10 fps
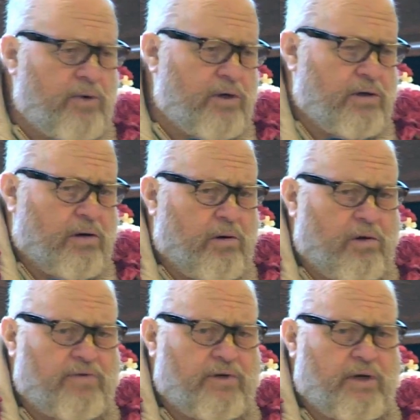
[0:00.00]
What is our
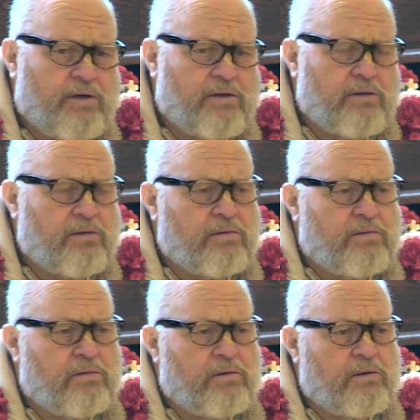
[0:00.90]
qualification?
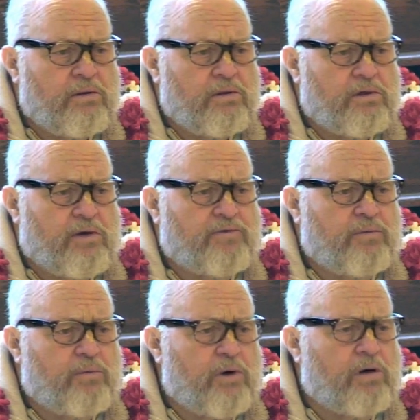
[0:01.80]
So we have
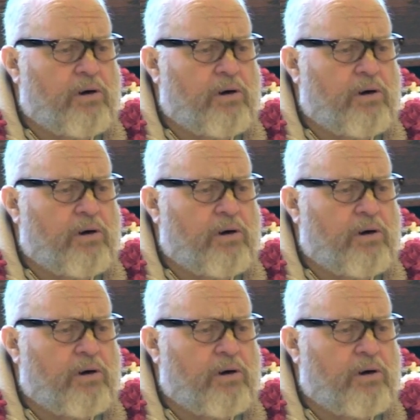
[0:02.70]
to work